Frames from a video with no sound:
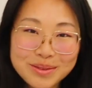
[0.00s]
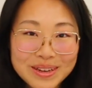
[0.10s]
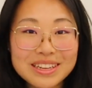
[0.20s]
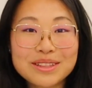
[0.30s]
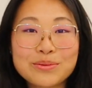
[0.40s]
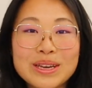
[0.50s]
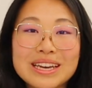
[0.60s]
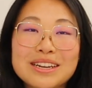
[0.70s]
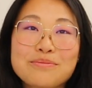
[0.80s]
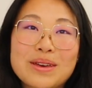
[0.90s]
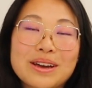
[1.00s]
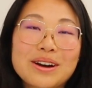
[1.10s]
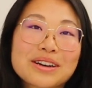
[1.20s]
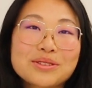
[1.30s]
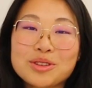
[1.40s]
spending the weekend in
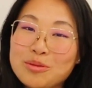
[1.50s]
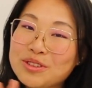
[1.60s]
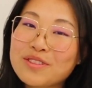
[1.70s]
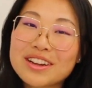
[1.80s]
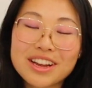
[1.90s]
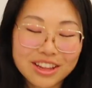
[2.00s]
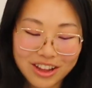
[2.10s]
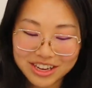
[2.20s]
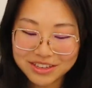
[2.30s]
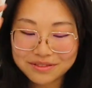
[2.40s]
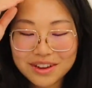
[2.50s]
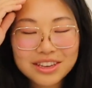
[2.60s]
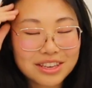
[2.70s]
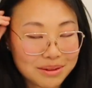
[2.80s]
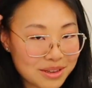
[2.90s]
Bangkok, so much fun, lots of
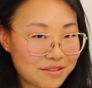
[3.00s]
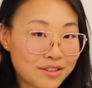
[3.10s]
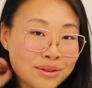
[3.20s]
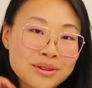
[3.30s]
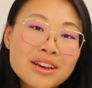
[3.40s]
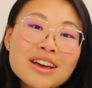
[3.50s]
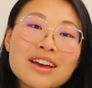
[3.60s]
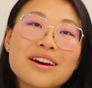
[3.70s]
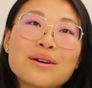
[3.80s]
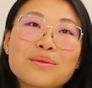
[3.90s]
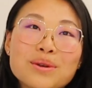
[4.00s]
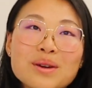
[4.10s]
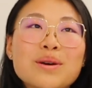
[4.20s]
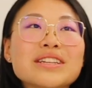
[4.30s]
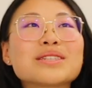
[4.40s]
yummy food, we
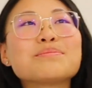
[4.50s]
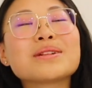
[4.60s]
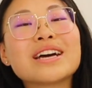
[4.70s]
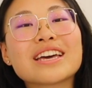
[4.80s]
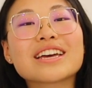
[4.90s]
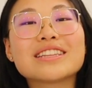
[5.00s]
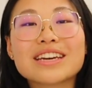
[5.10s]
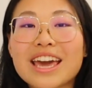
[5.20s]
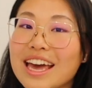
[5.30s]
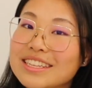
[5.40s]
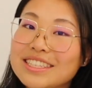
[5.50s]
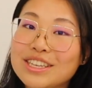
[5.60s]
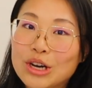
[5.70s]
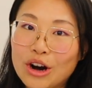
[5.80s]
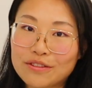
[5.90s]
went to play
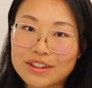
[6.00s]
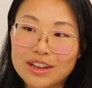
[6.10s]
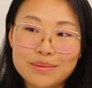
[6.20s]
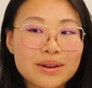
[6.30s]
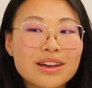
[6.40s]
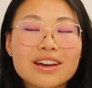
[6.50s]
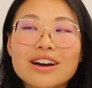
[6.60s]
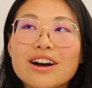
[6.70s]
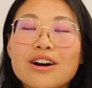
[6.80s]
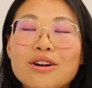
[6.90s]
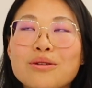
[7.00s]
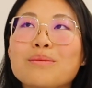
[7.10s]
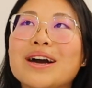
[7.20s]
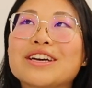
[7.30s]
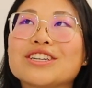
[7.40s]
Nakhanti Golf Club. Oh
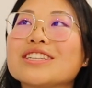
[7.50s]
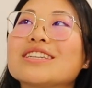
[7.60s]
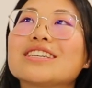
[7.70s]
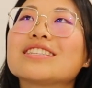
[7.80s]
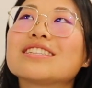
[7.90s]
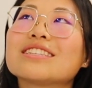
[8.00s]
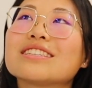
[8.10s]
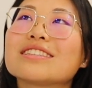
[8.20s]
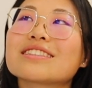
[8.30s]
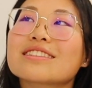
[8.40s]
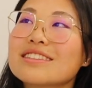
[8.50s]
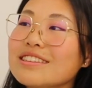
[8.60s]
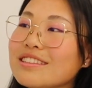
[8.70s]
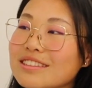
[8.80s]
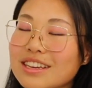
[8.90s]
my goodness.
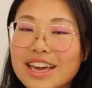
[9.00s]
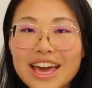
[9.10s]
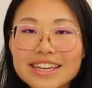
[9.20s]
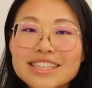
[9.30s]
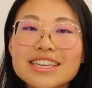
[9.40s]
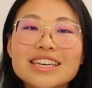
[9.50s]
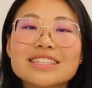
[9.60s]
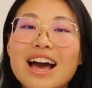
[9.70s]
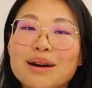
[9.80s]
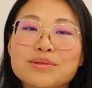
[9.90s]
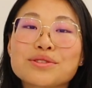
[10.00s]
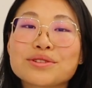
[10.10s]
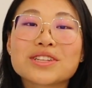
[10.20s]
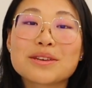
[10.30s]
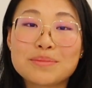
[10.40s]
Nakhanti is absolutely